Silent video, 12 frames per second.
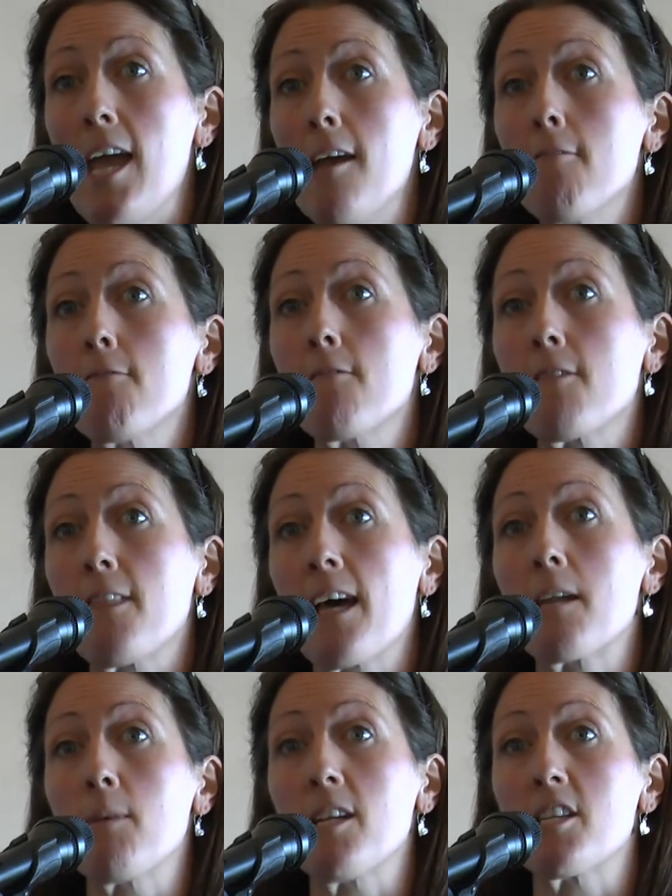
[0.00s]
If
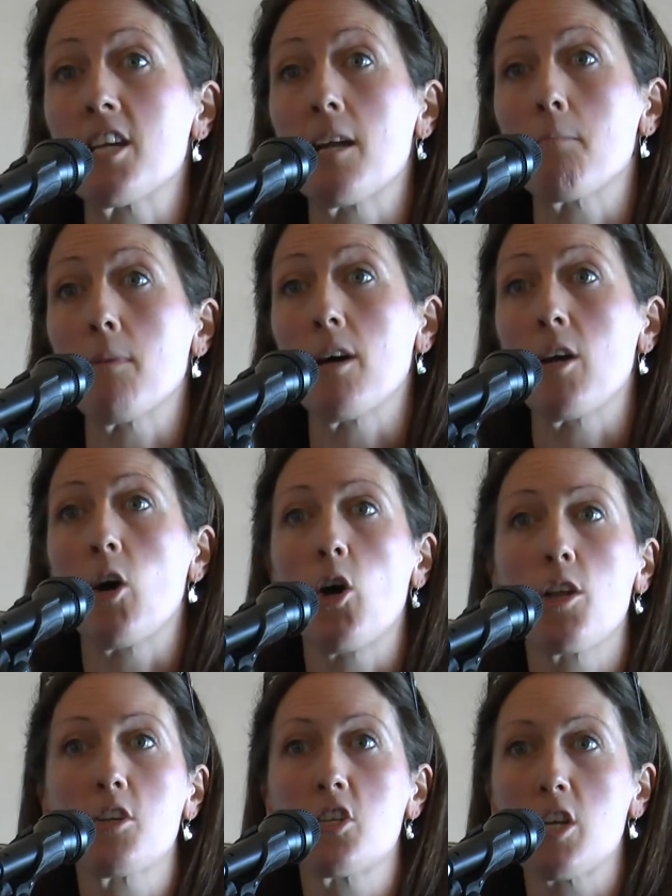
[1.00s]
that had been done by
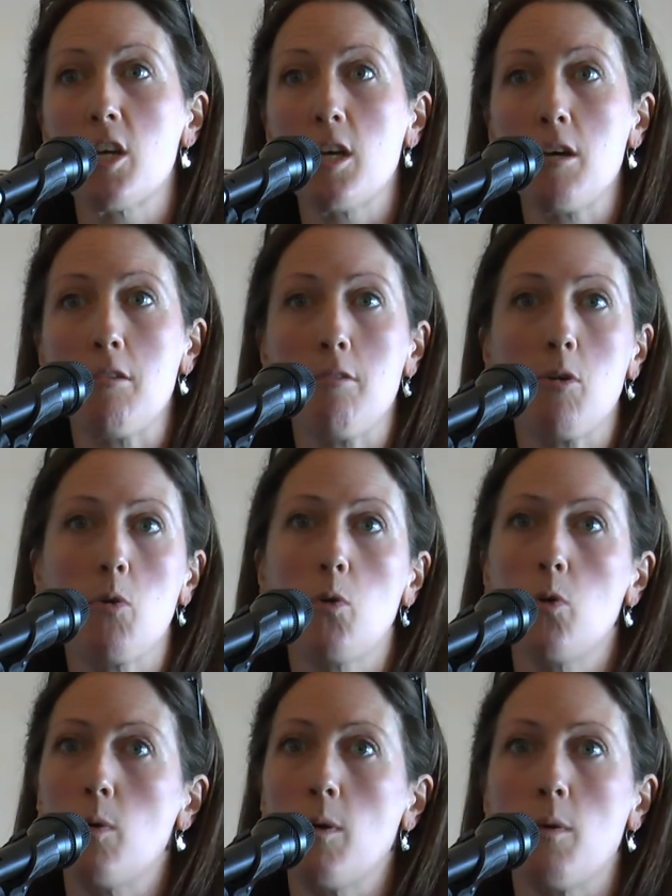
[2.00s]
Honda
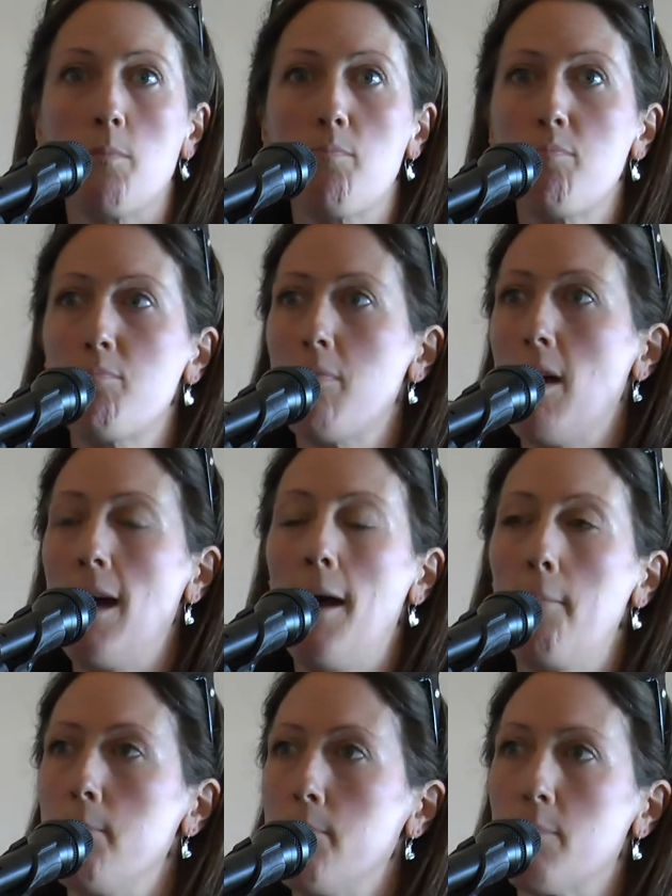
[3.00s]
or
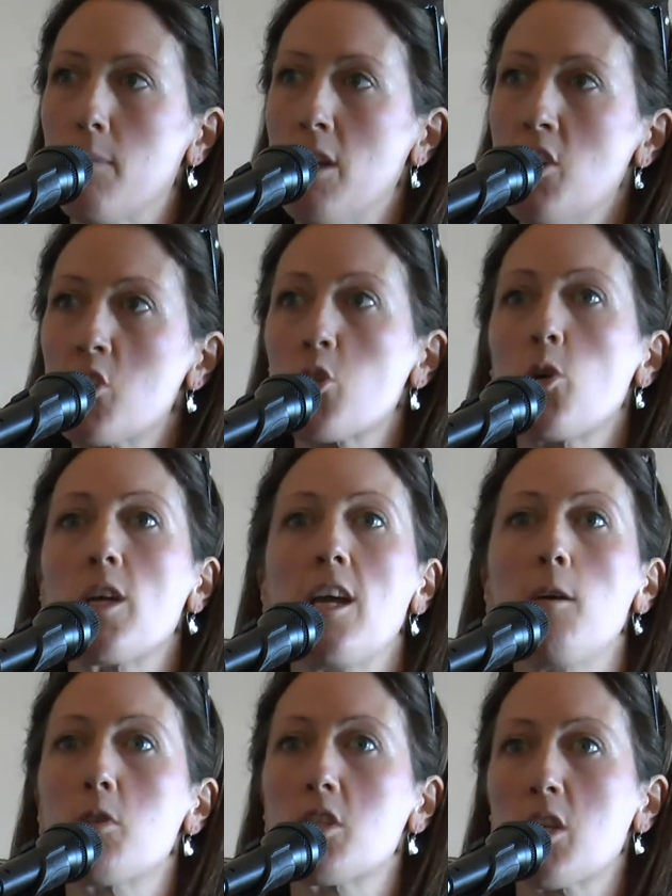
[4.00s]

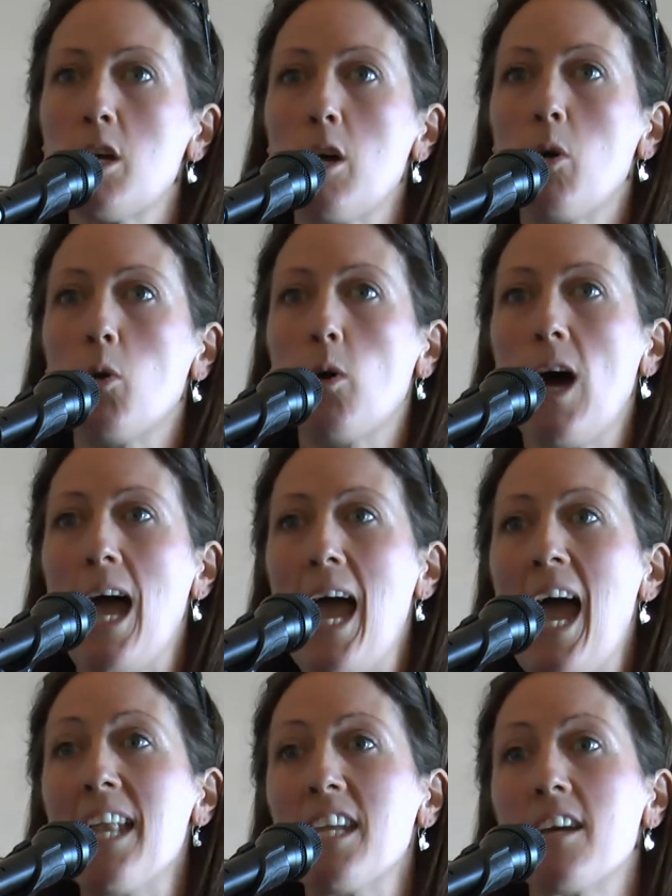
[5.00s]
Toyota or
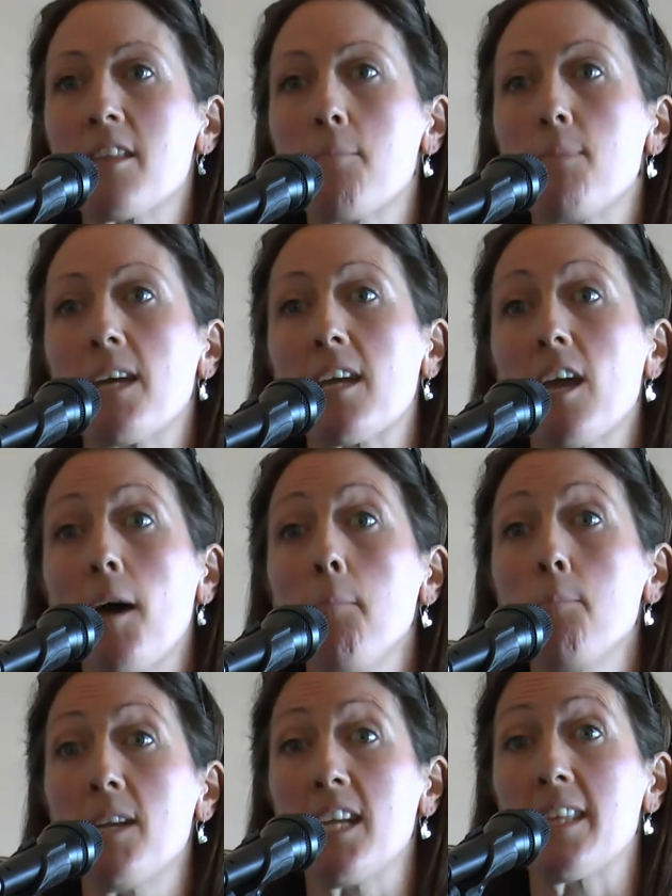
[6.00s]
any other big
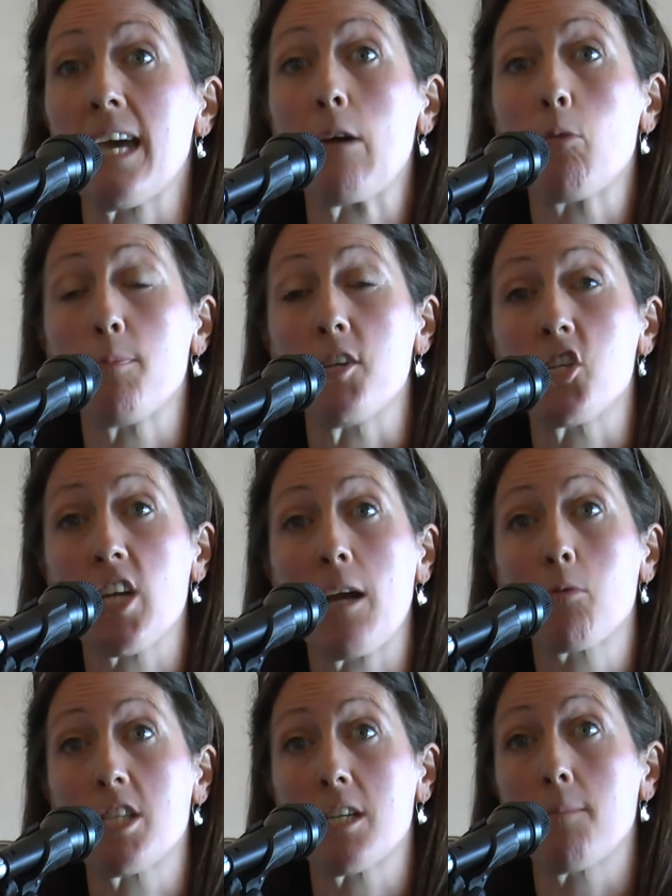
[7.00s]
company, that would be
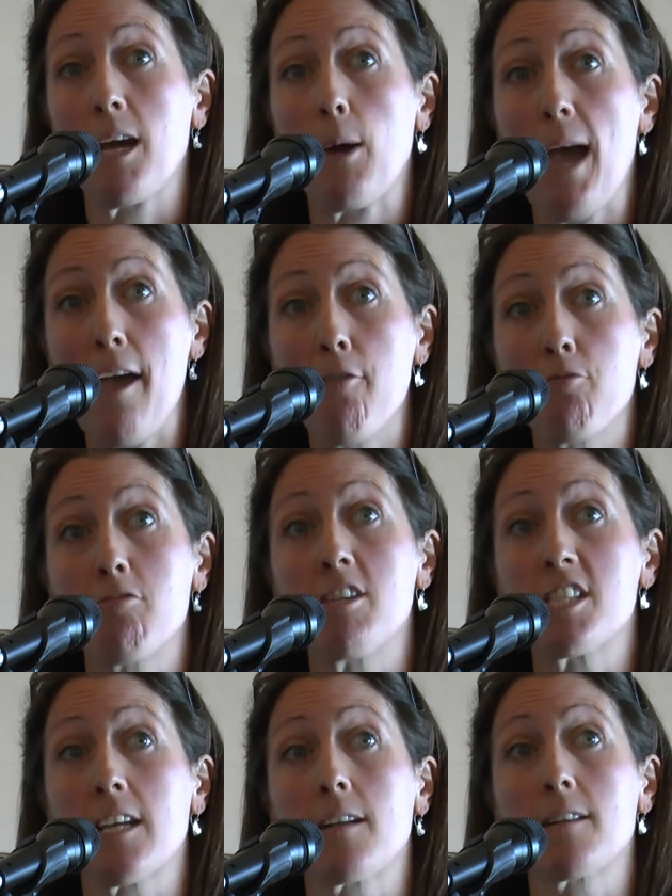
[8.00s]
shouted about every
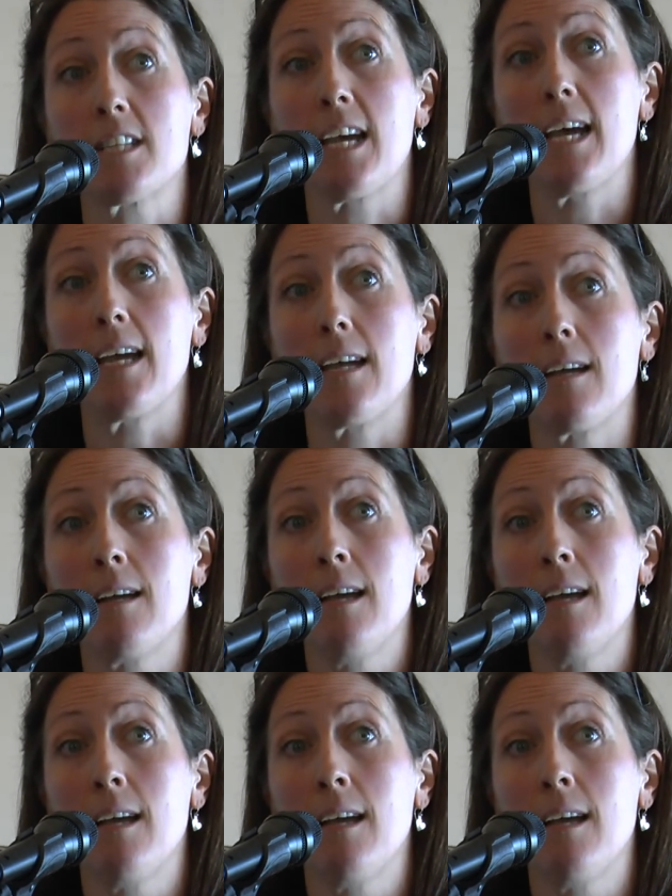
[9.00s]
single day.